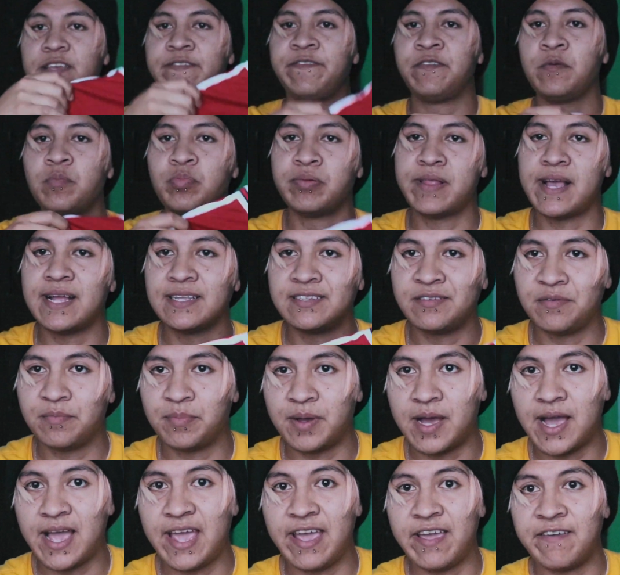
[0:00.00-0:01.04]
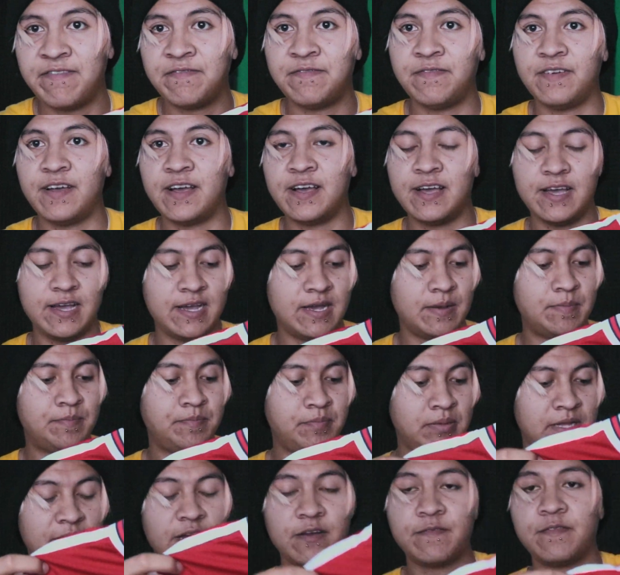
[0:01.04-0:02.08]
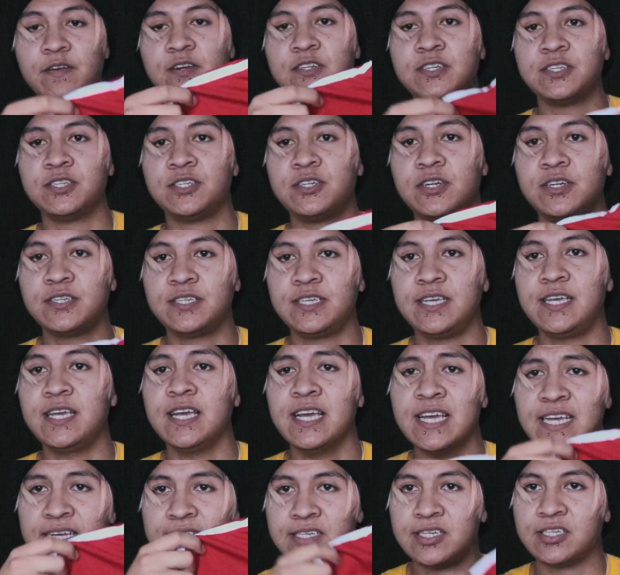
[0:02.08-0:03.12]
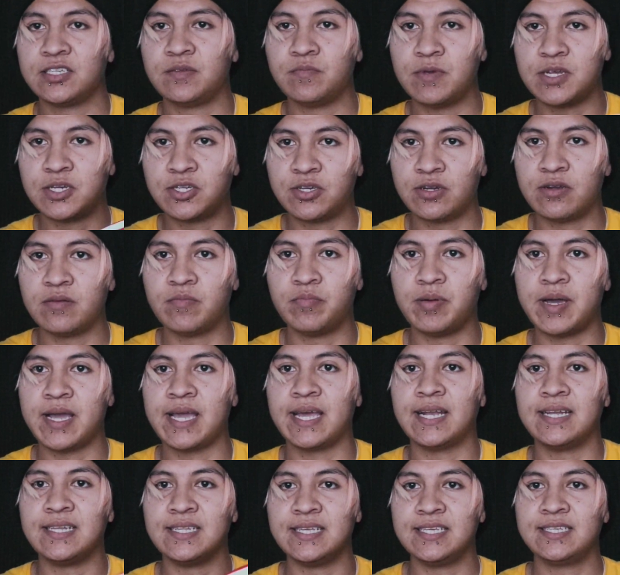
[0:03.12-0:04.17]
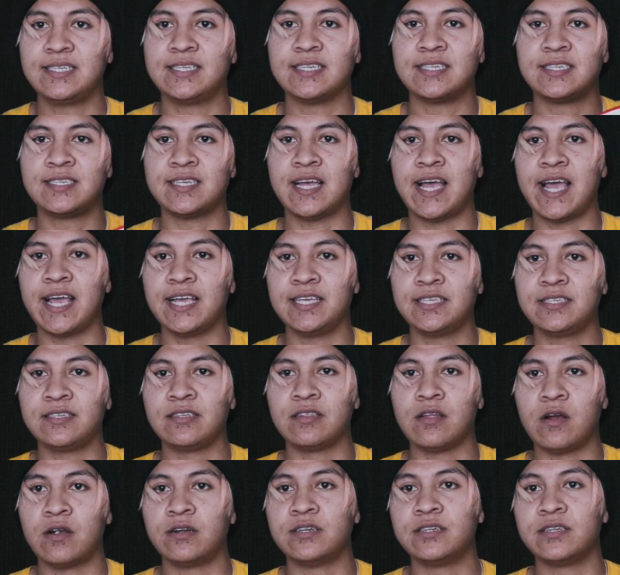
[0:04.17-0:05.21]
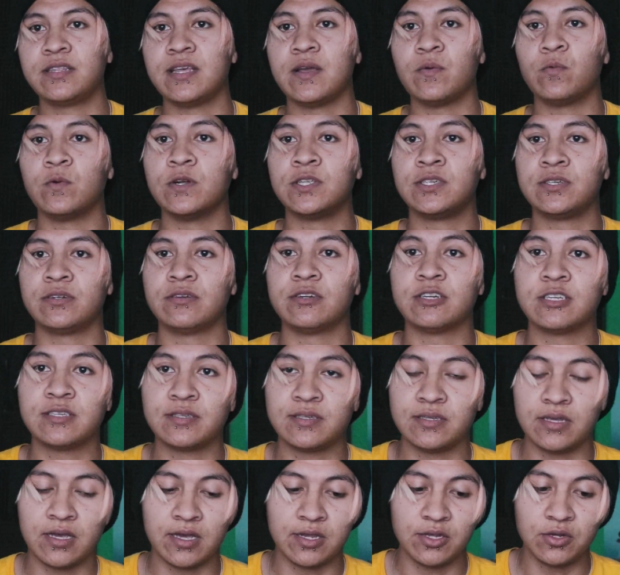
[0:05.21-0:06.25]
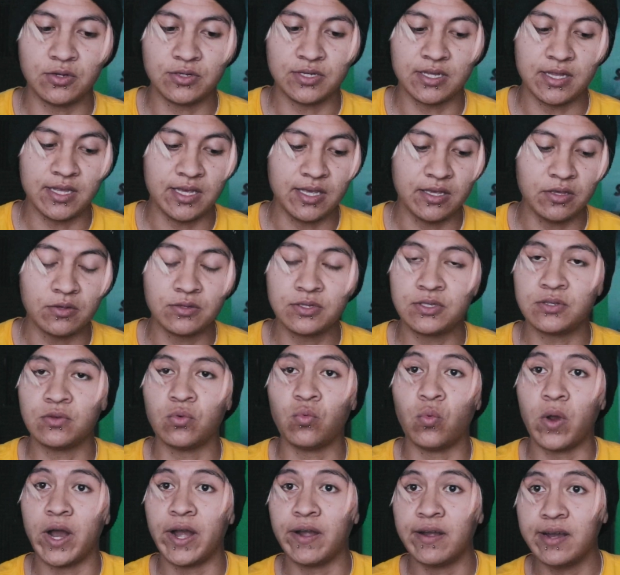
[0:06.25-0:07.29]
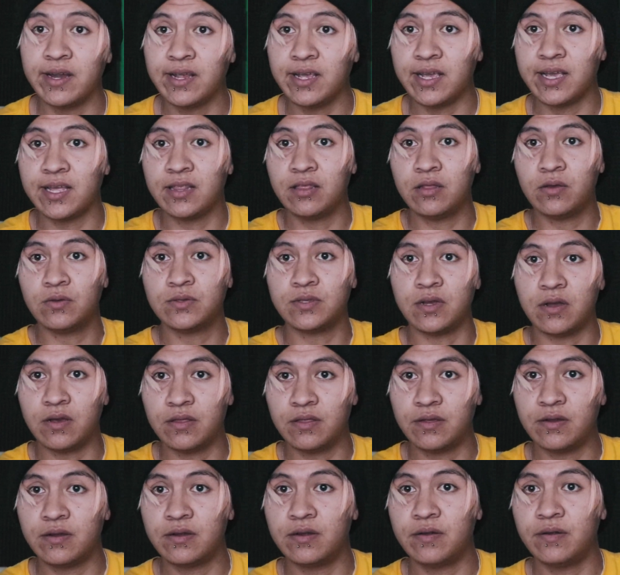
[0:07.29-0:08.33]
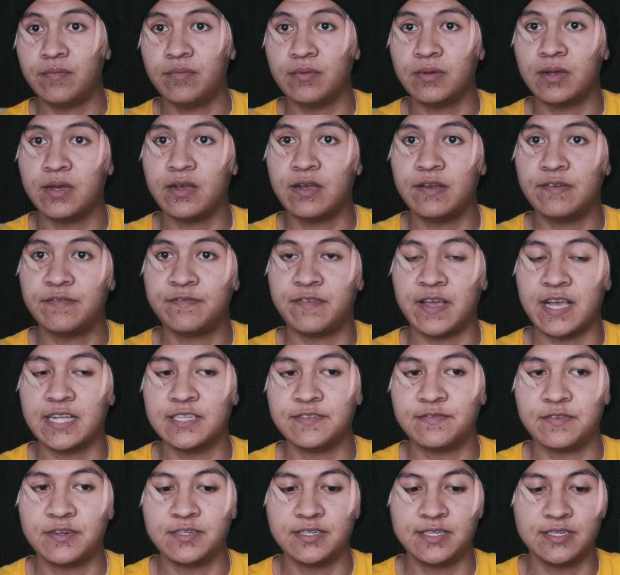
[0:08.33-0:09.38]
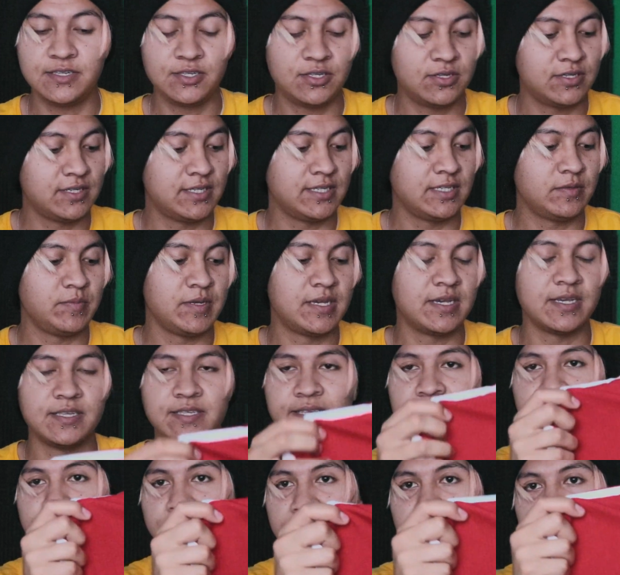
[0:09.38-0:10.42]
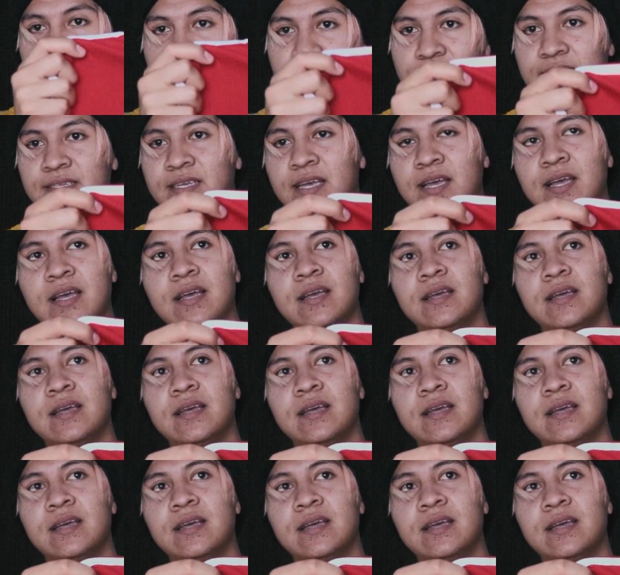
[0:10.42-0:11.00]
If you plan to buy a player version jersey, just make sure to buy it at least a size larger than what you're usually used to wearing in those other fans version jerseys, because they make these